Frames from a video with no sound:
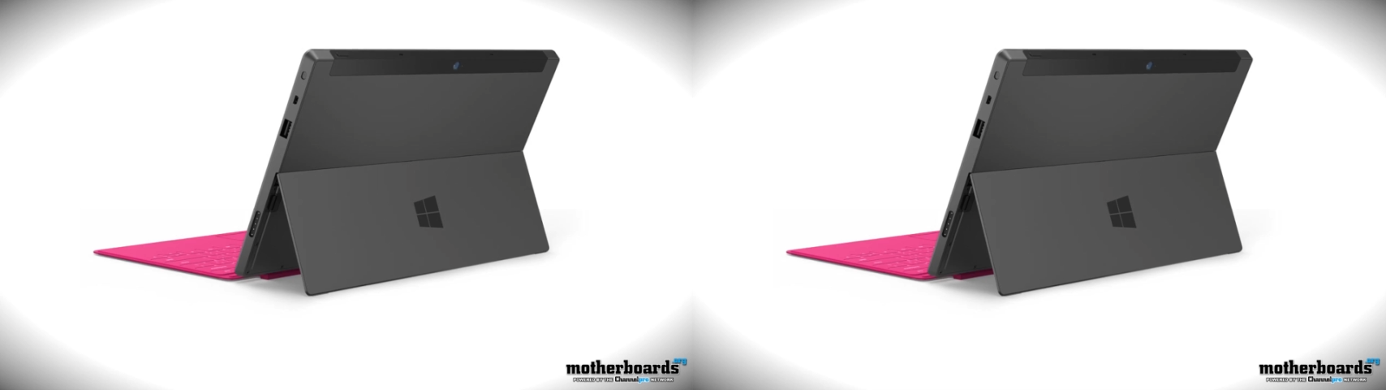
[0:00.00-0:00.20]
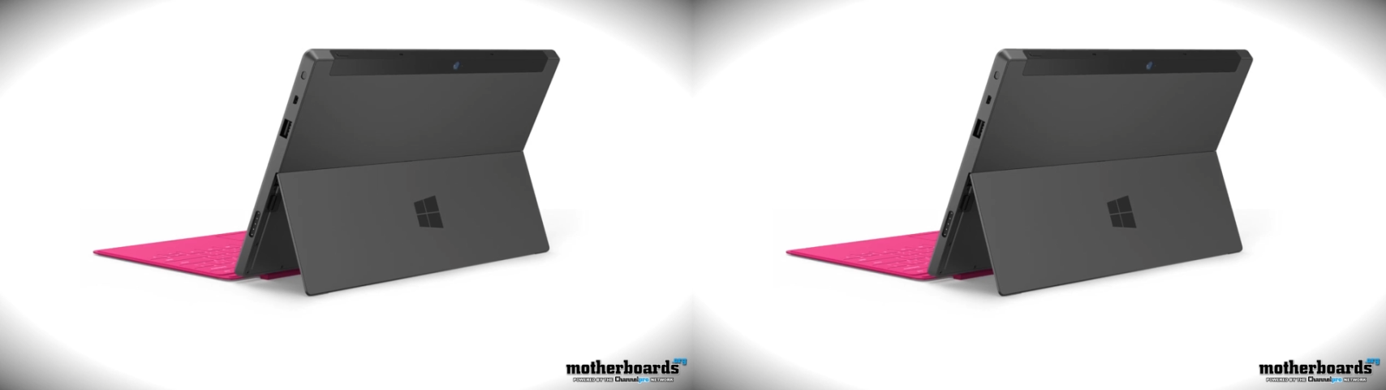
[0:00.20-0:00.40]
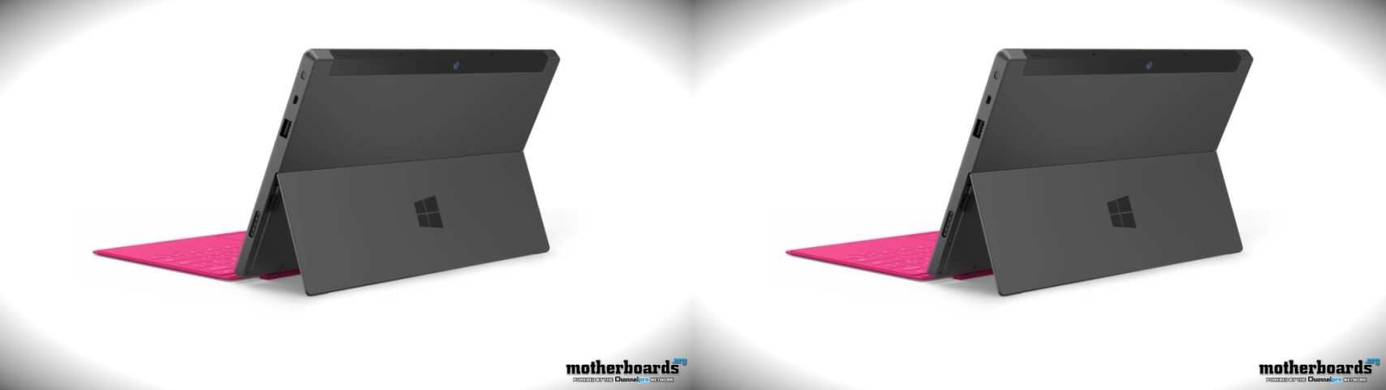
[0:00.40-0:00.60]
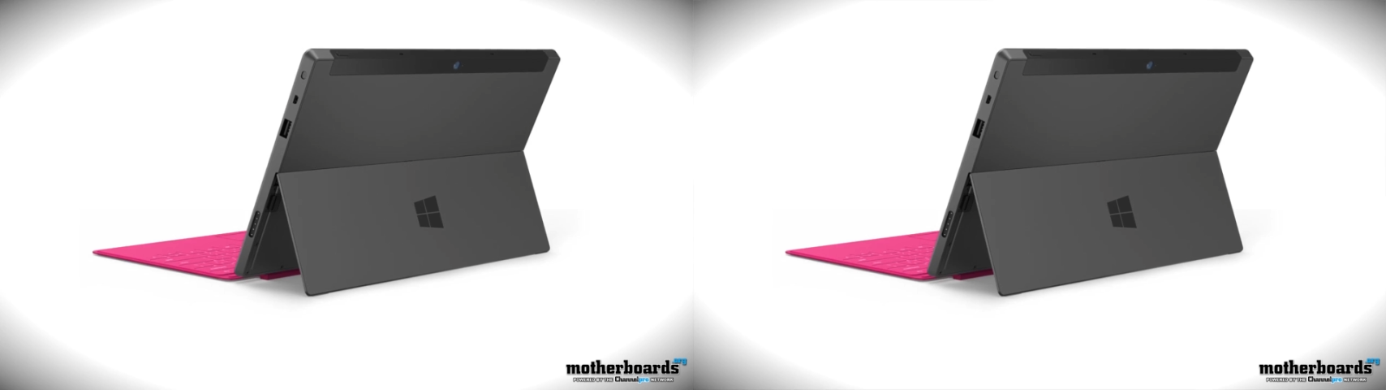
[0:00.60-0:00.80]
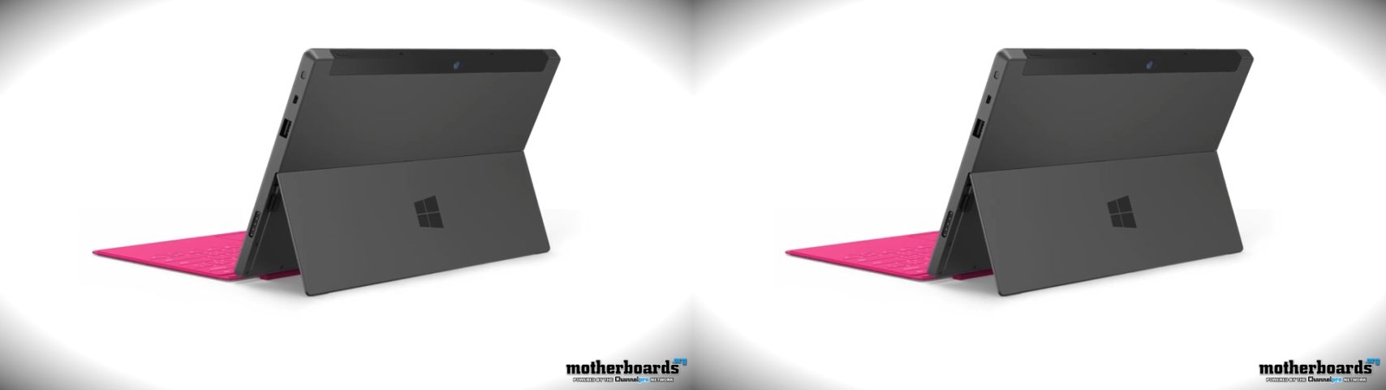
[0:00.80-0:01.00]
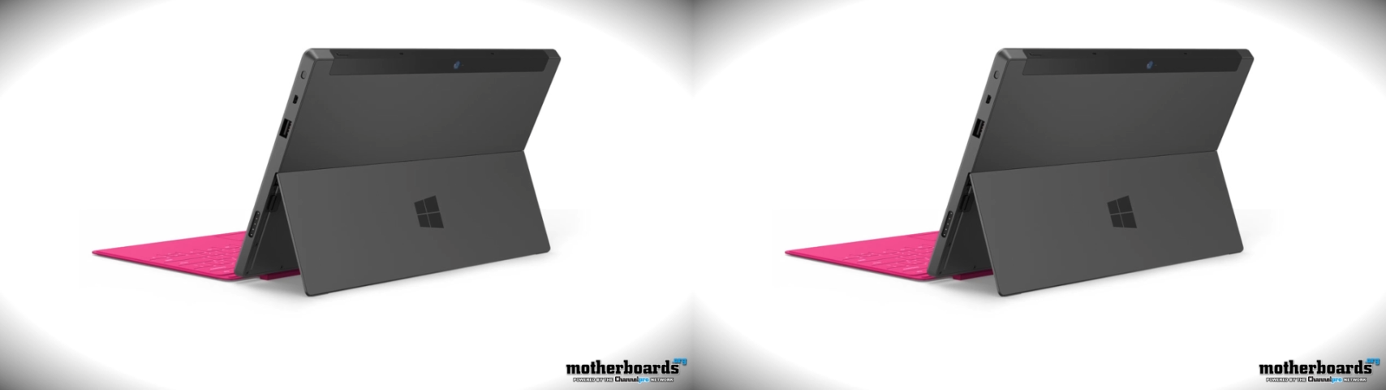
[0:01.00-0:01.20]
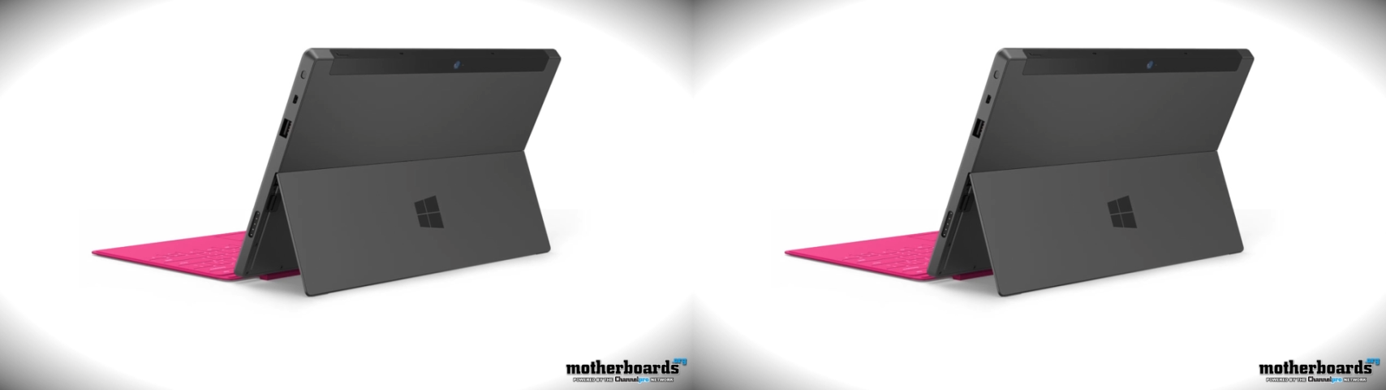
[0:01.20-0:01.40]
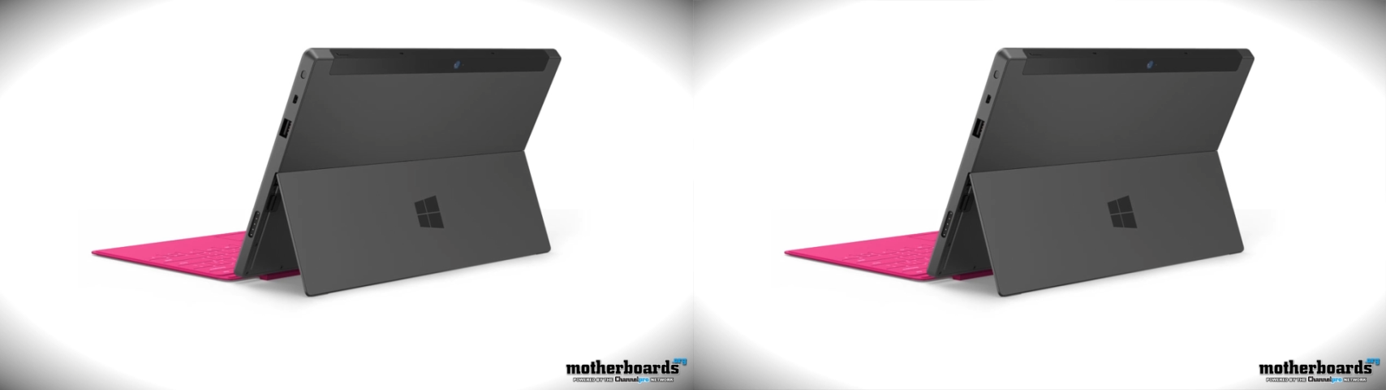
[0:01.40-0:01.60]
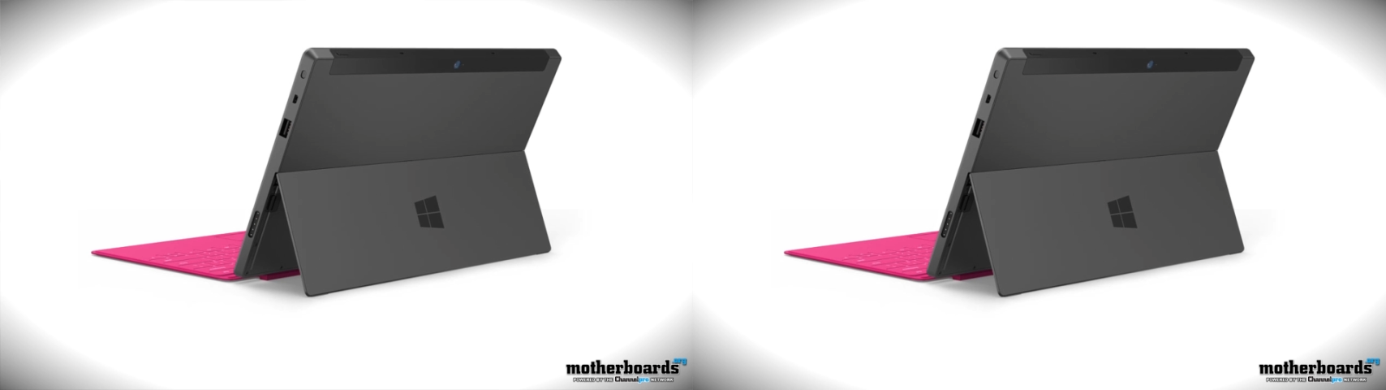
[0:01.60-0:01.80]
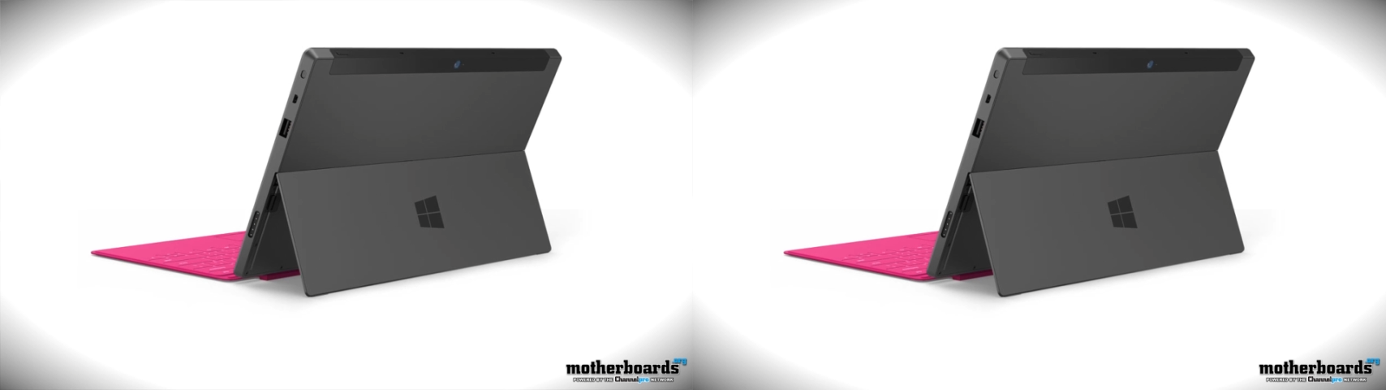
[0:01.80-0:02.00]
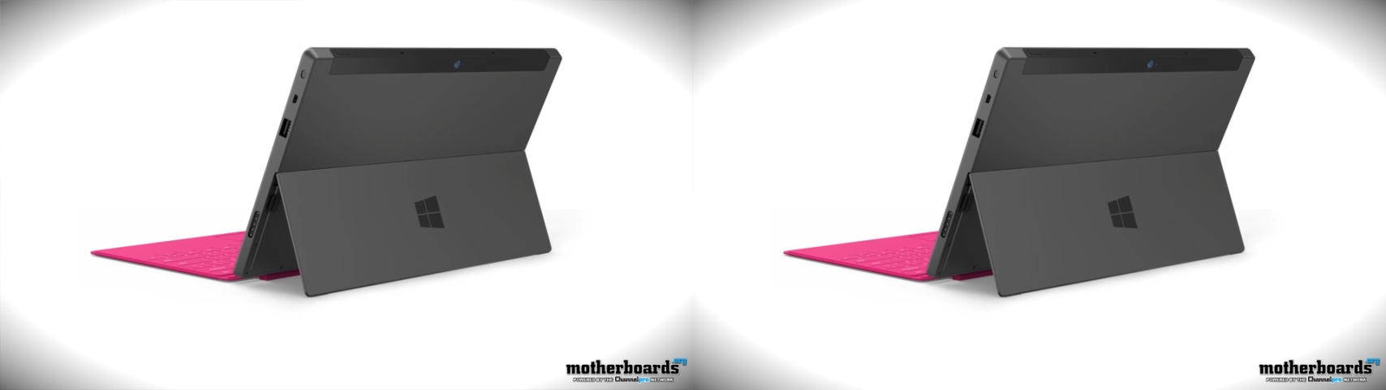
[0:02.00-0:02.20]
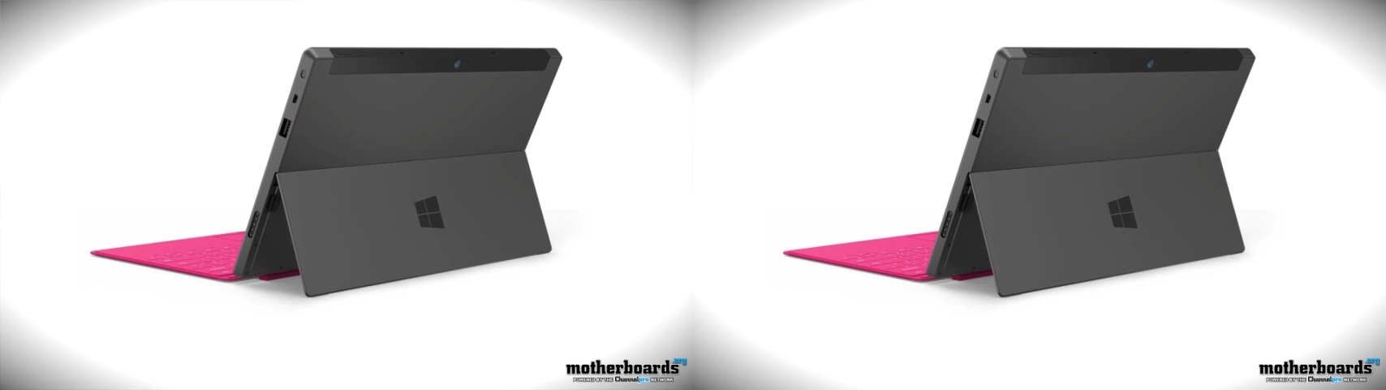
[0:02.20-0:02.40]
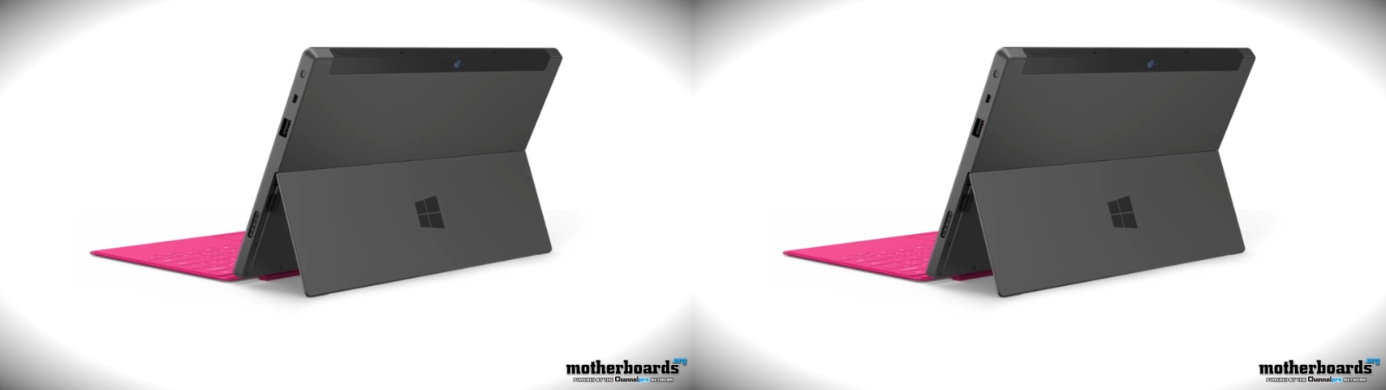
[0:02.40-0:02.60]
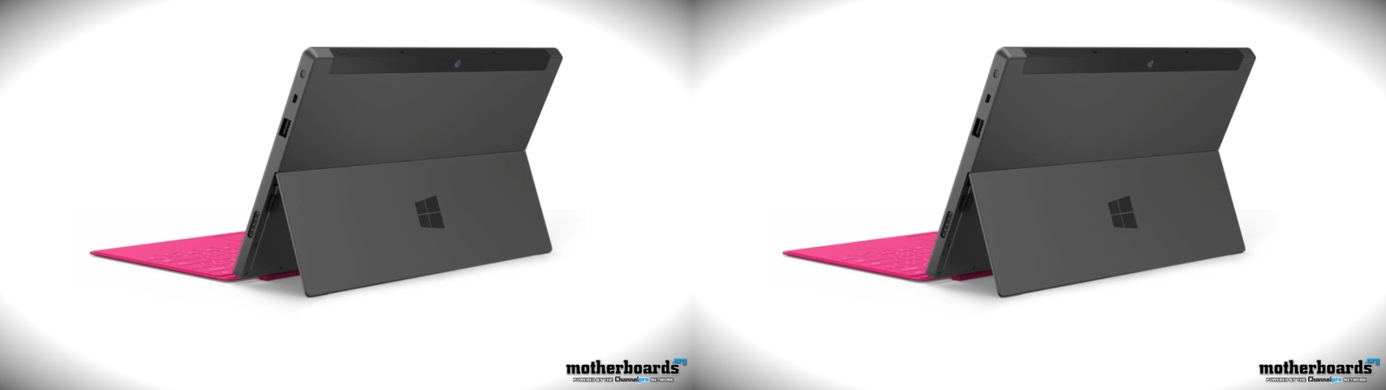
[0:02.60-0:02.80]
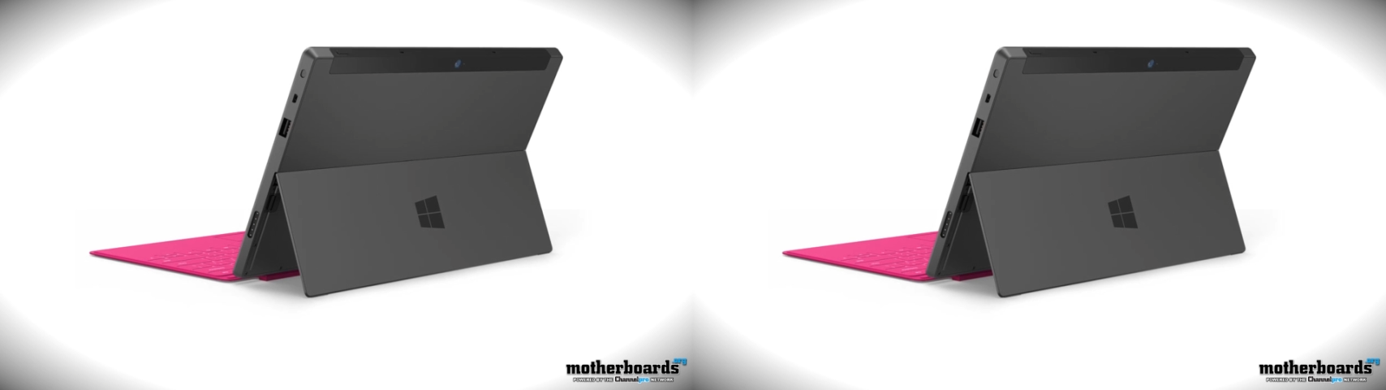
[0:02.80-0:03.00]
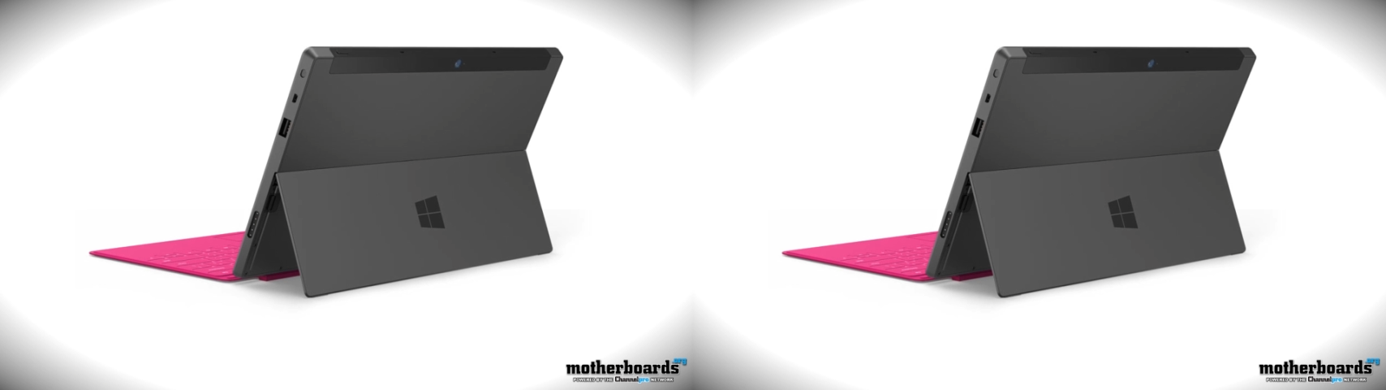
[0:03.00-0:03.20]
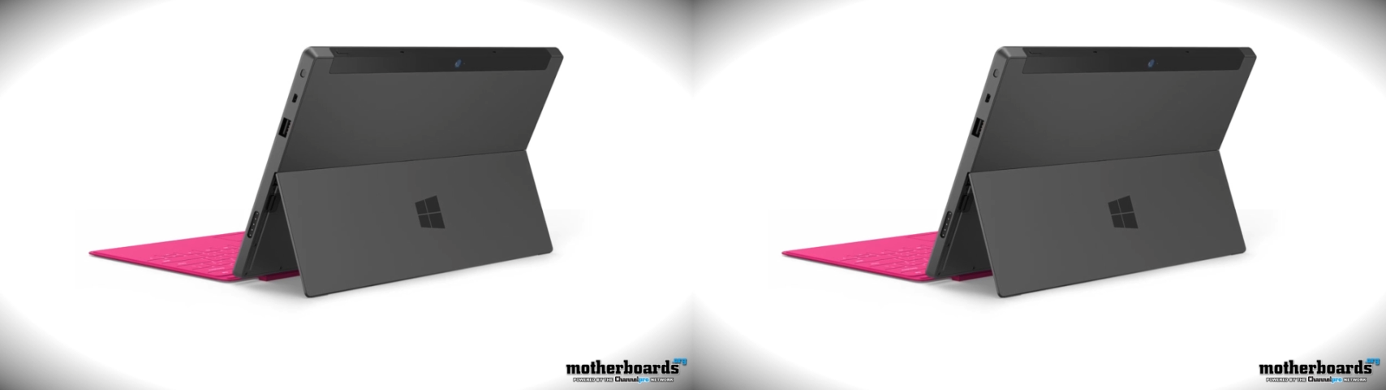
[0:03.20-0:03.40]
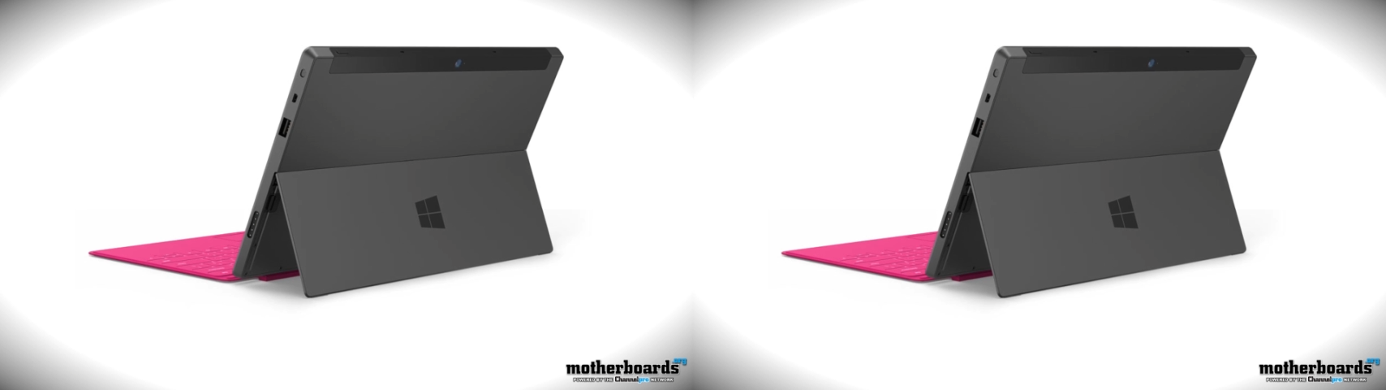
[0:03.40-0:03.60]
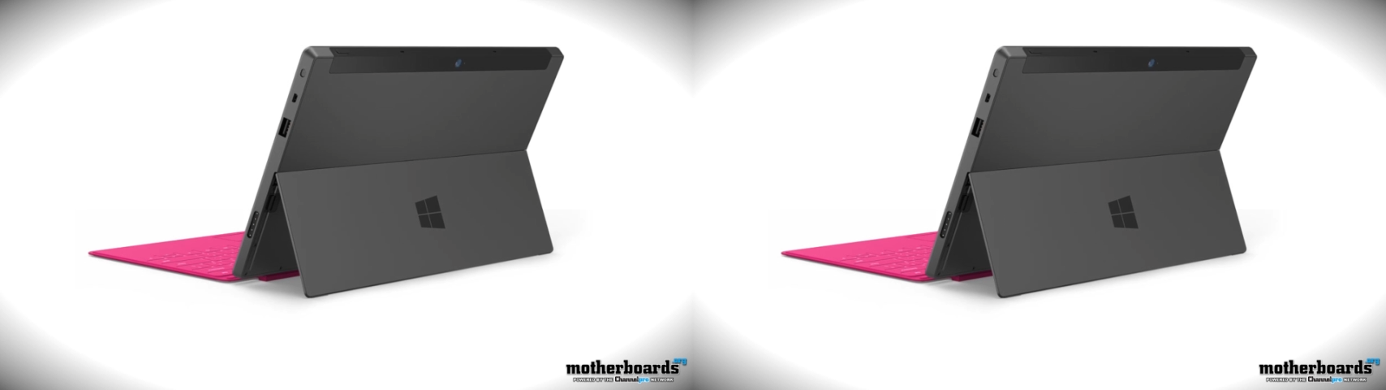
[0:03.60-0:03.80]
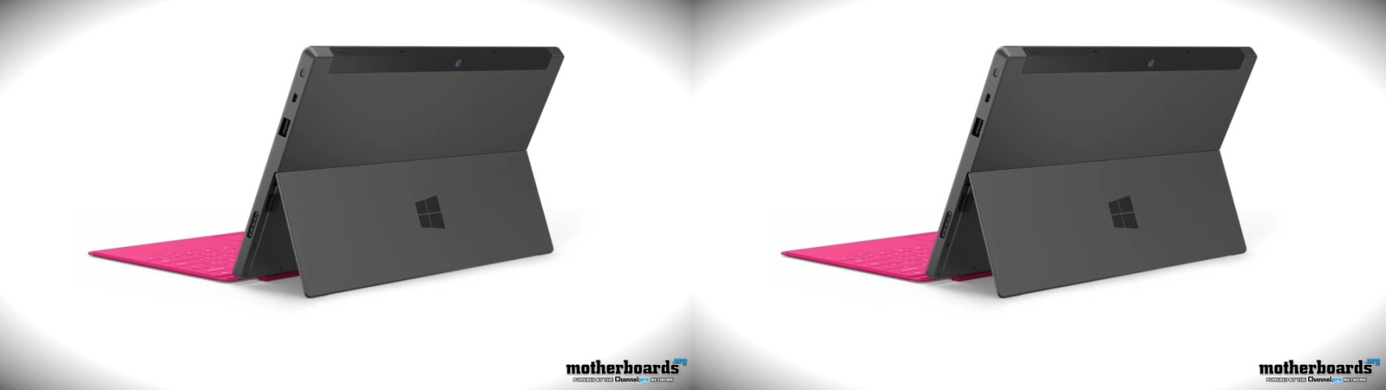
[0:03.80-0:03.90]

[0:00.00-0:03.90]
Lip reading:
(no speaker visible)